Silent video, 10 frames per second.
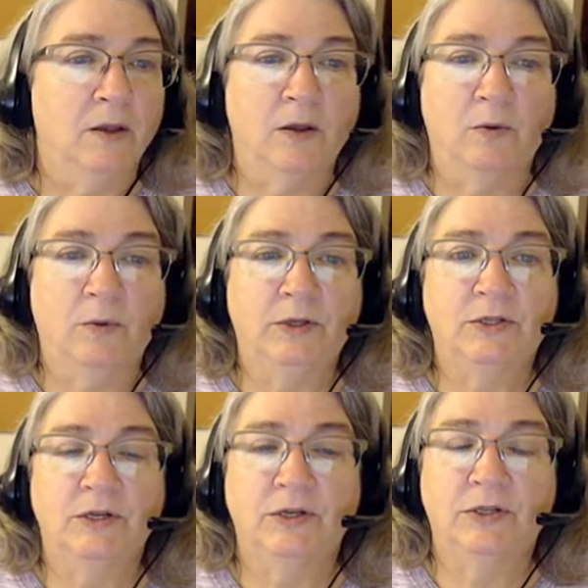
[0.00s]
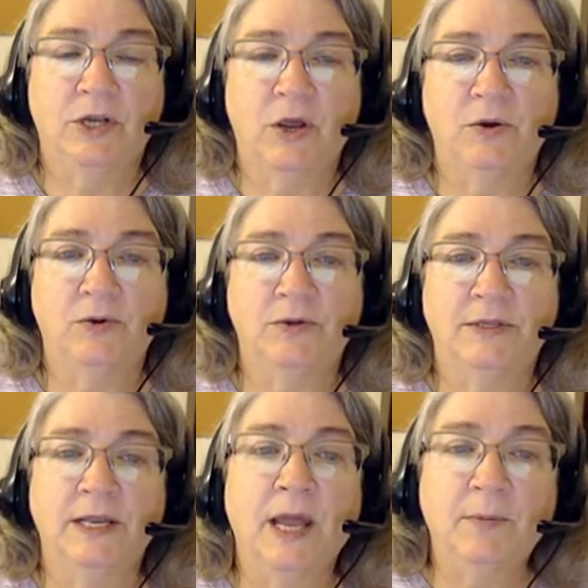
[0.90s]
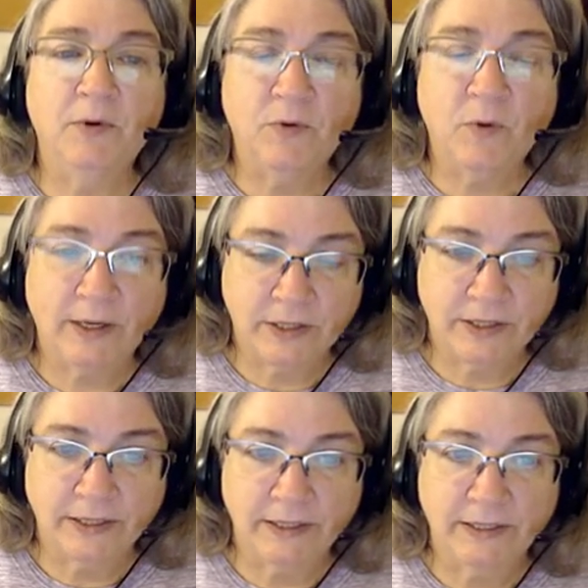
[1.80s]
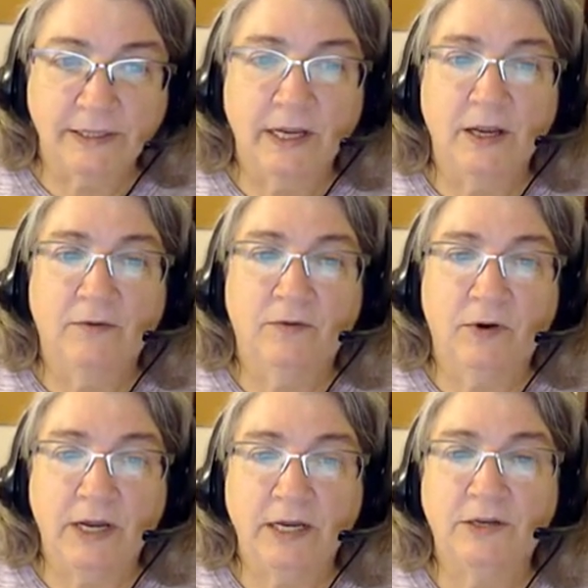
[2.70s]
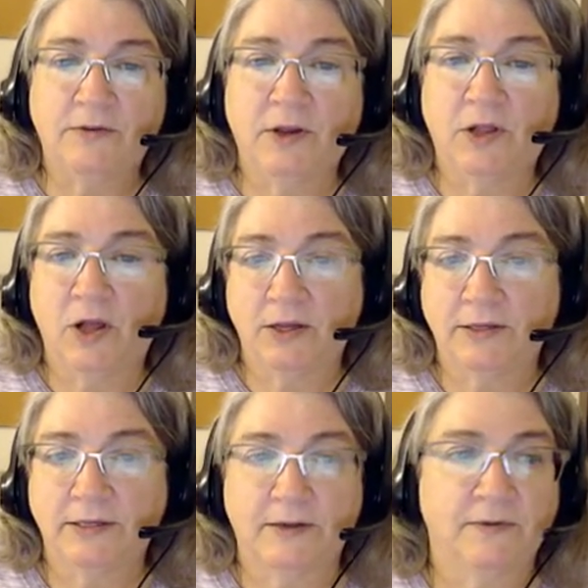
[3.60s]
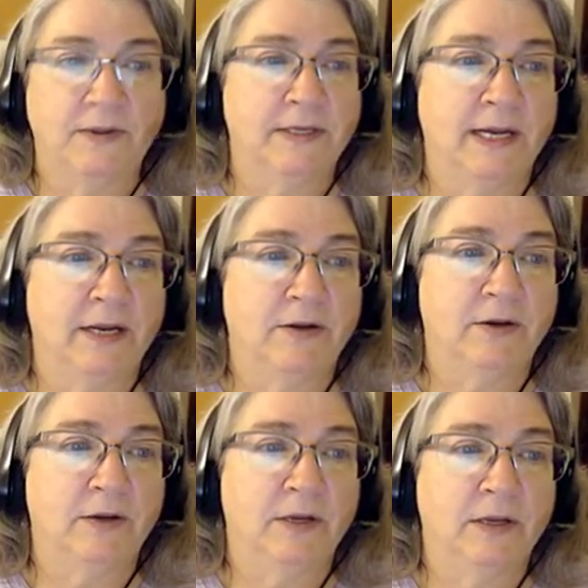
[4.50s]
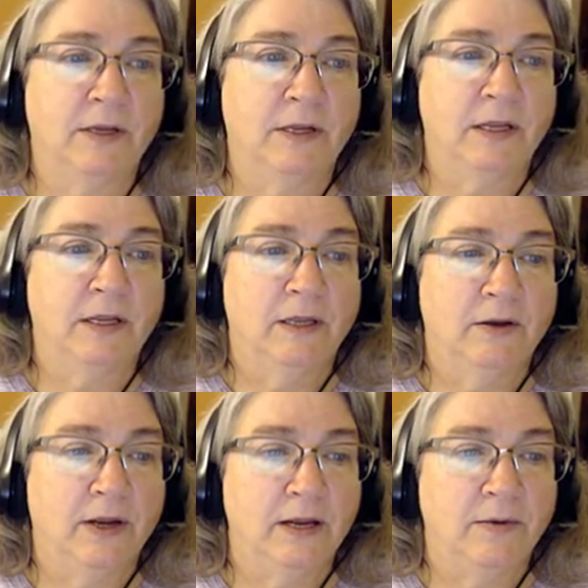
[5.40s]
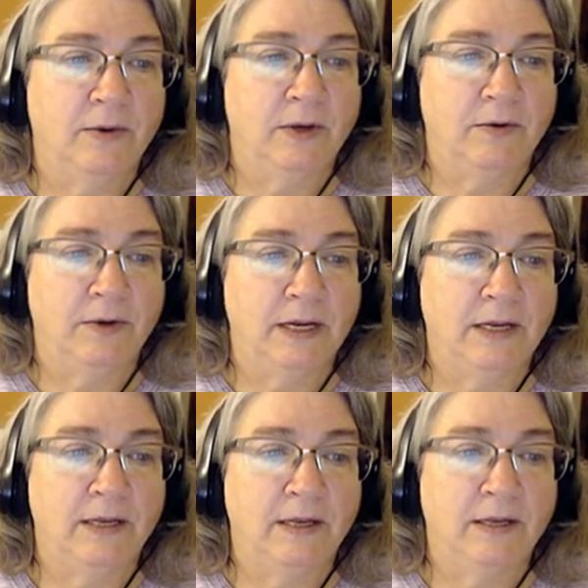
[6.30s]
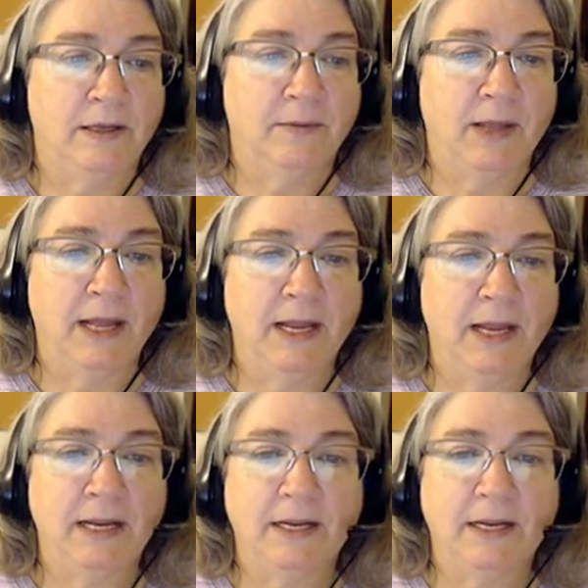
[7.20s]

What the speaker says: which shows the number of questions for each of the clauses of the standard. Right? We don't need the blank.